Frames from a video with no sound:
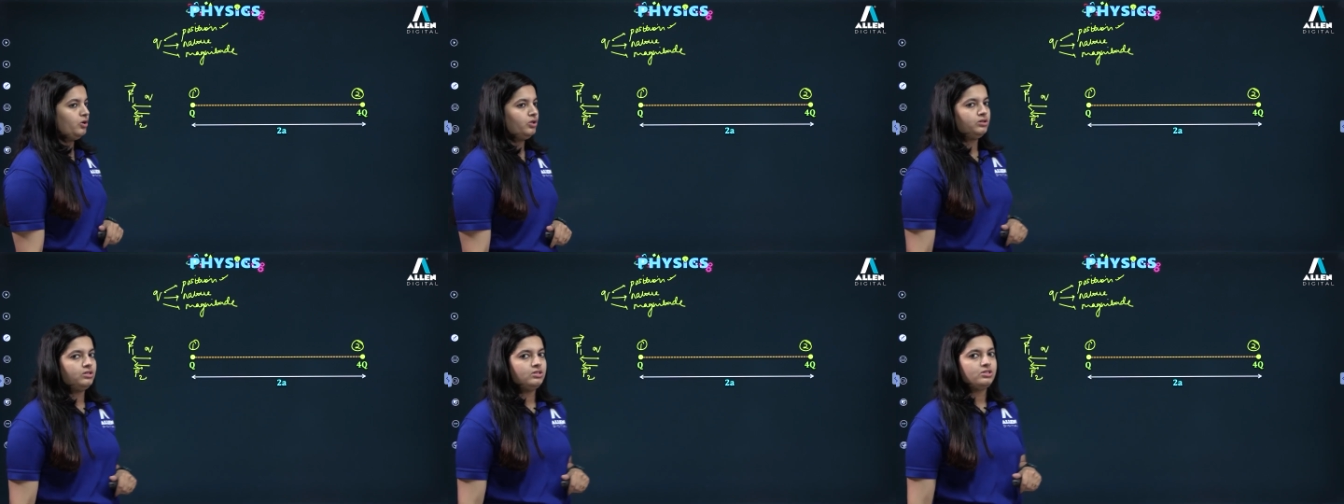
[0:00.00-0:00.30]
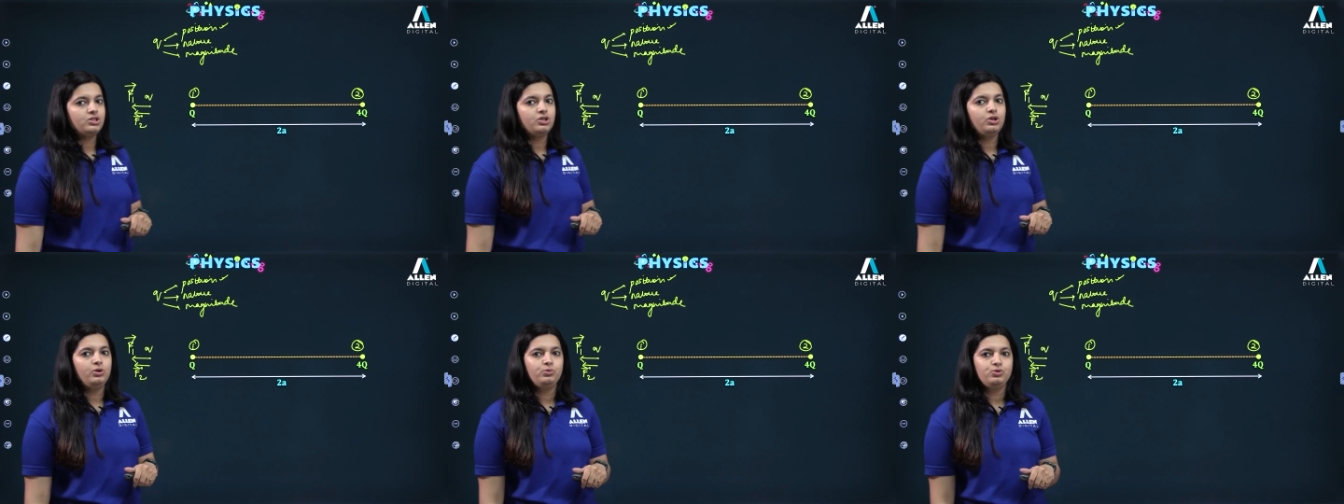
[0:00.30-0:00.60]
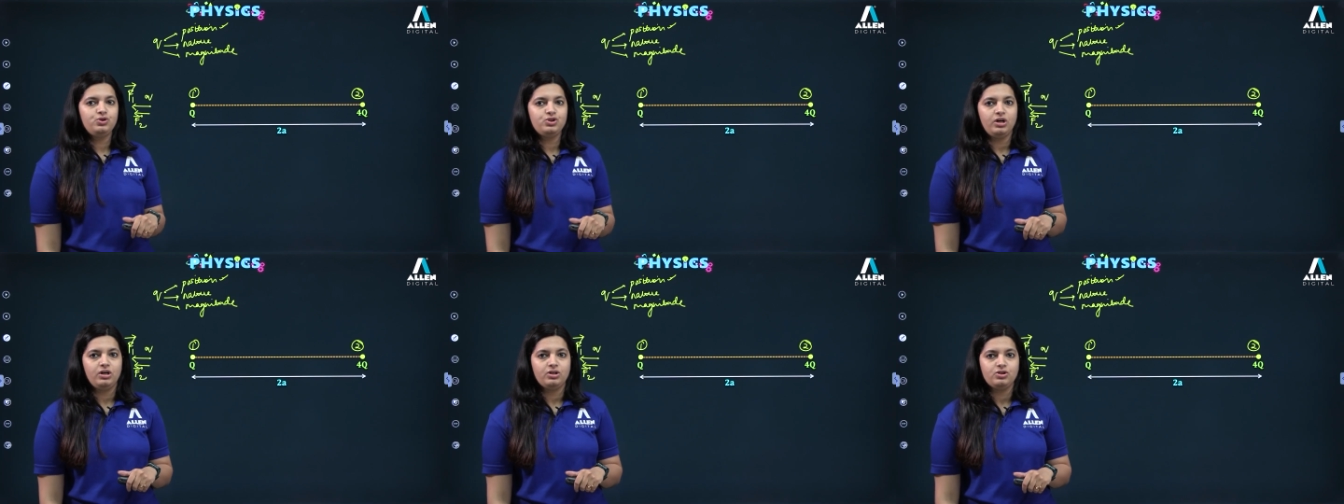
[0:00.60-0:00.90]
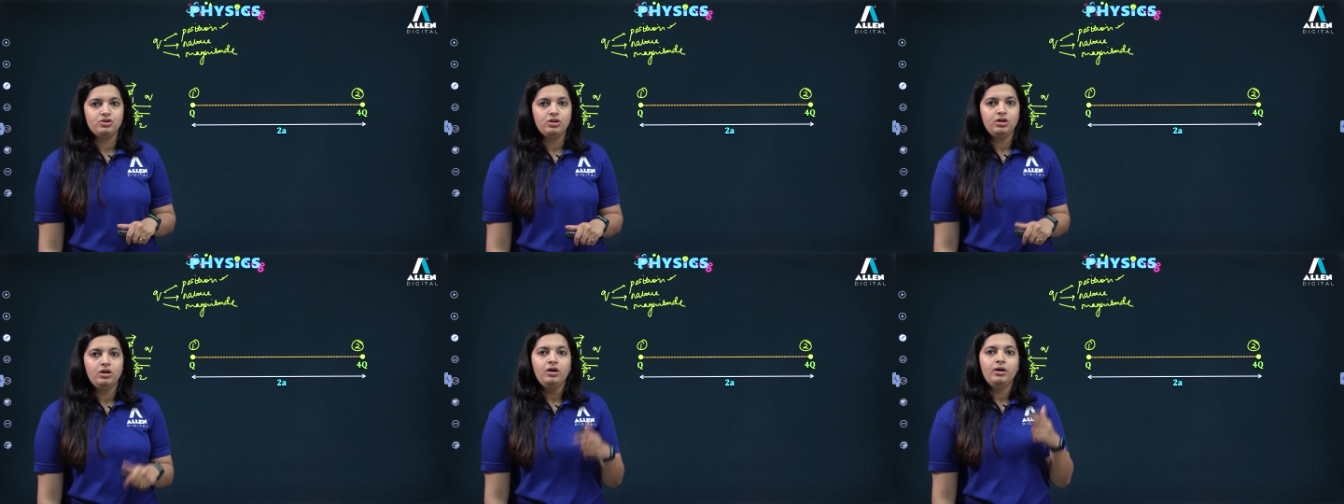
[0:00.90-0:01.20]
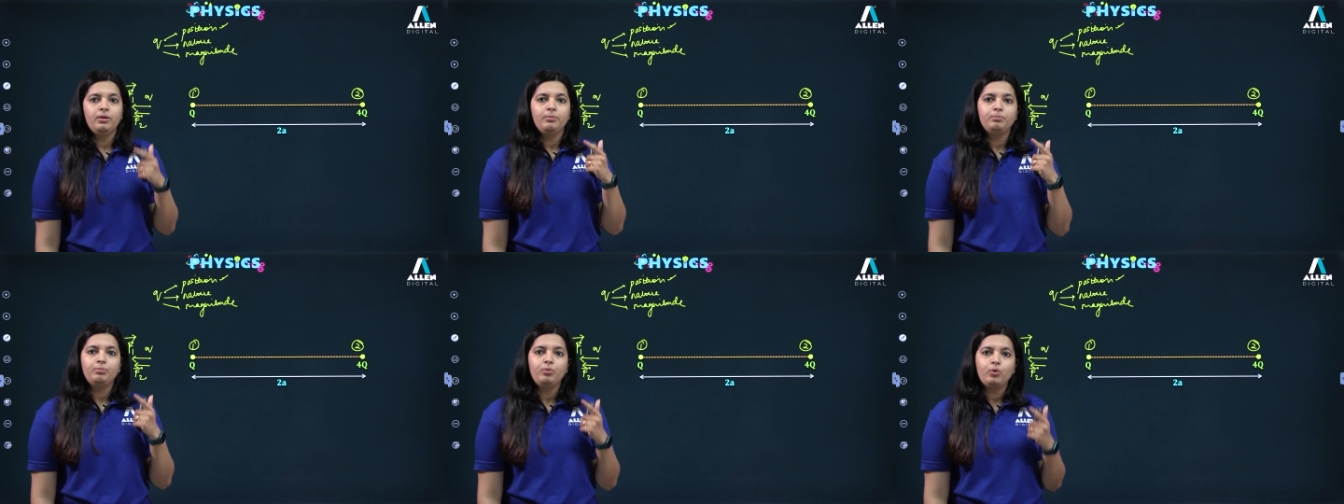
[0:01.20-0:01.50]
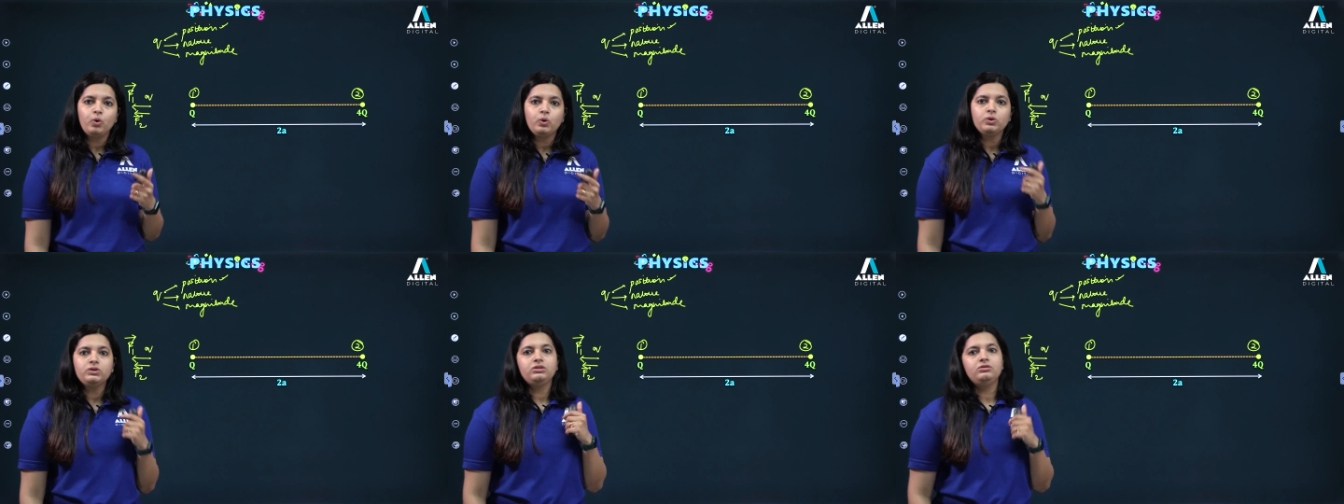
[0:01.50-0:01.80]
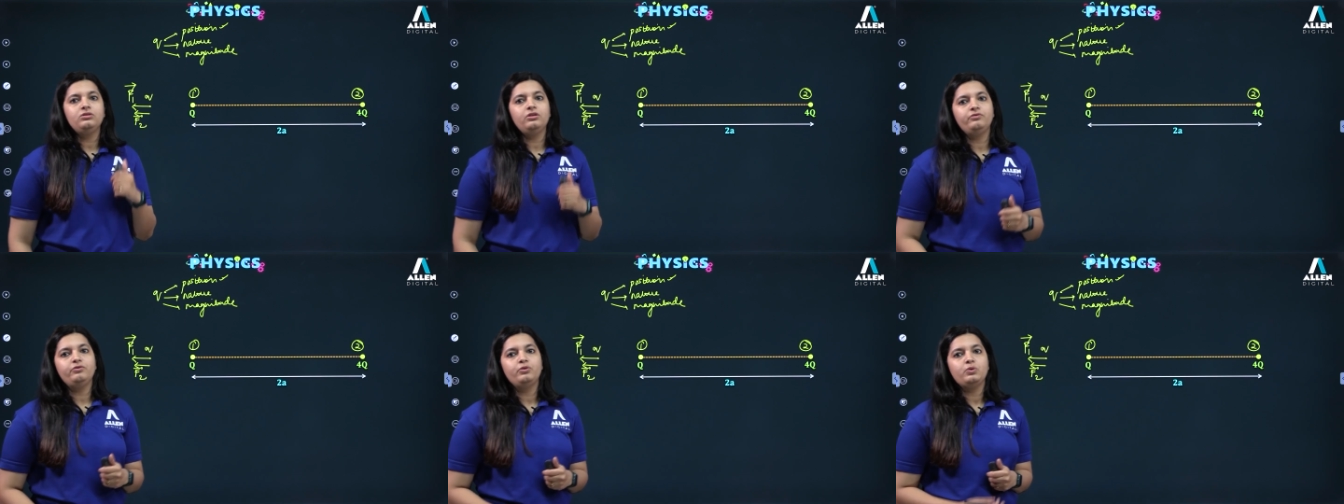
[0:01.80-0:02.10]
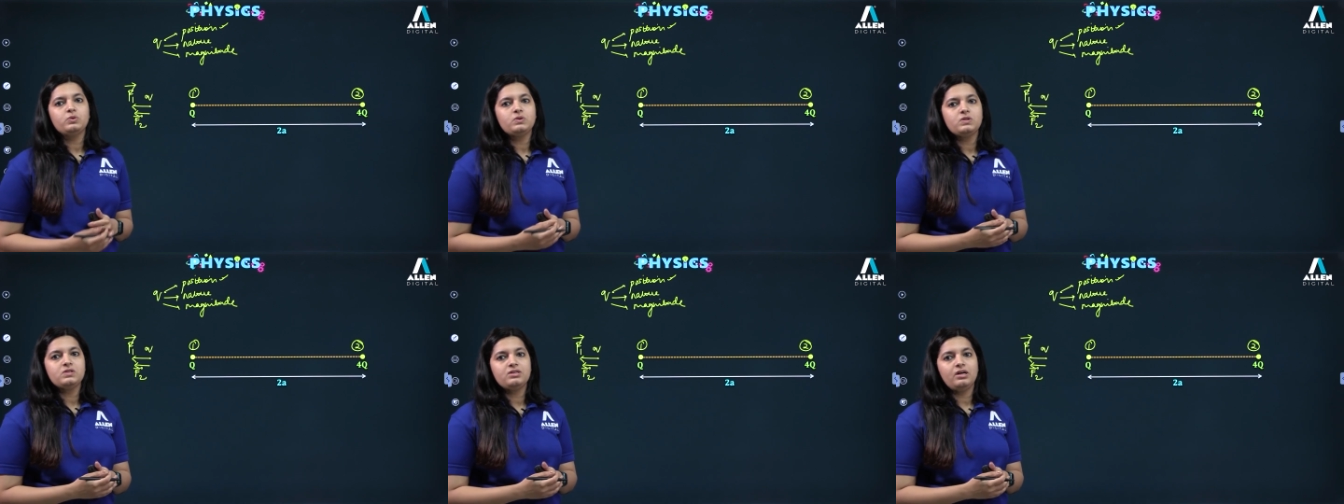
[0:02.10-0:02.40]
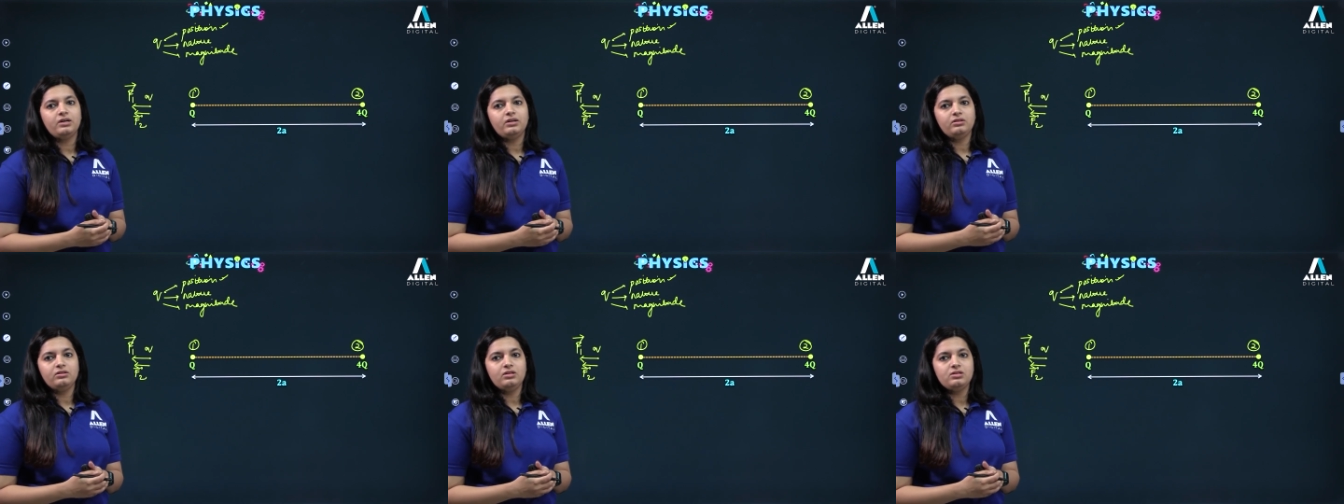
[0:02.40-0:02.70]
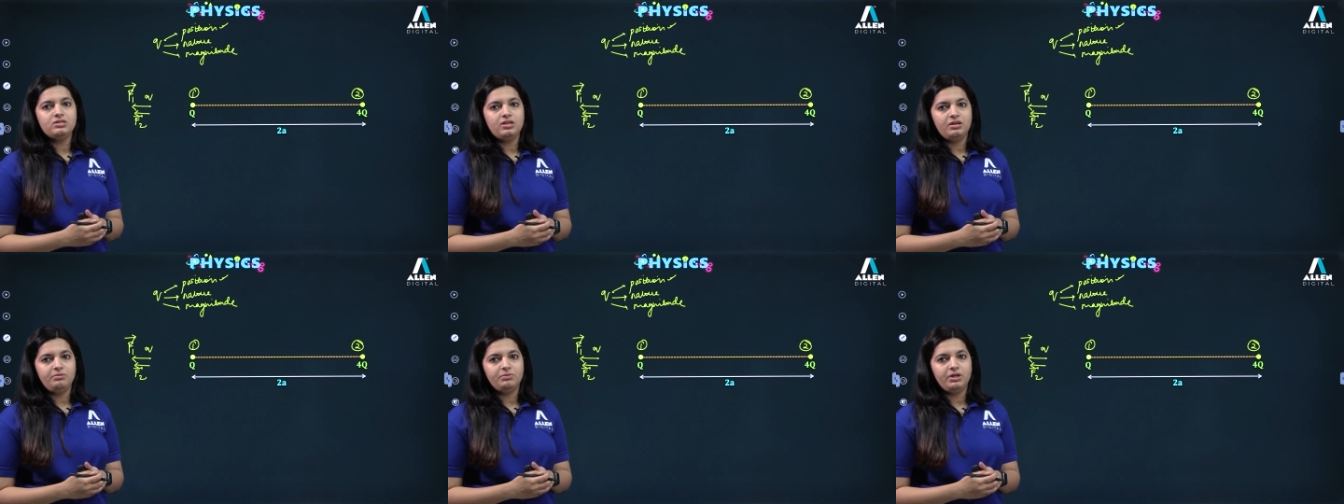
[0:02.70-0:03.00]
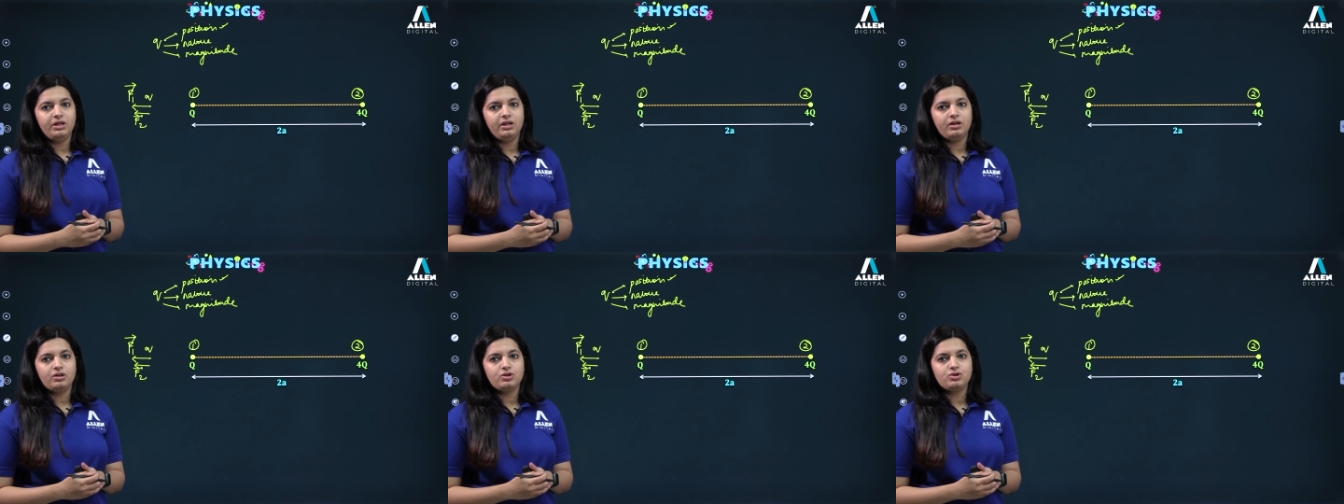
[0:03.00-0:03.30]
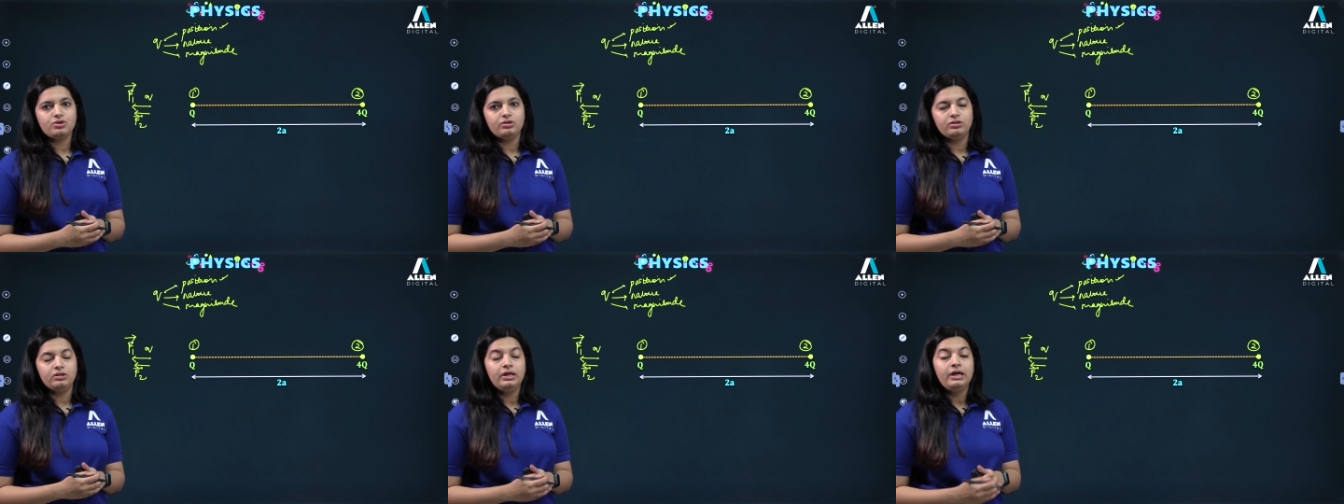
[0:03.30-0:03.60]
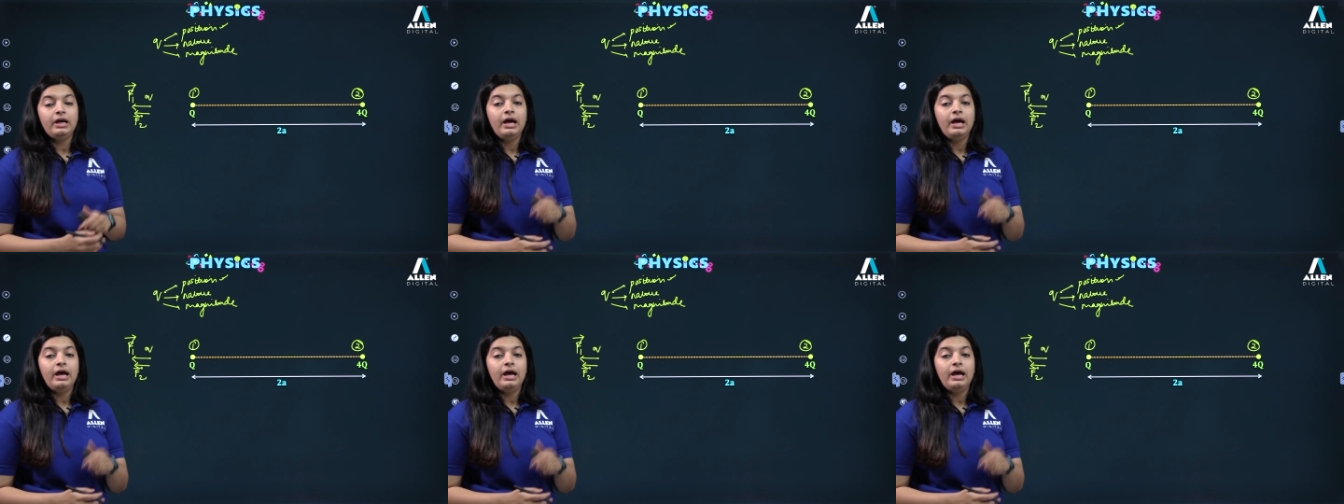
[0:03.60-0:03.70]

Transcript: on this Q charge, both the forces are in the same direction.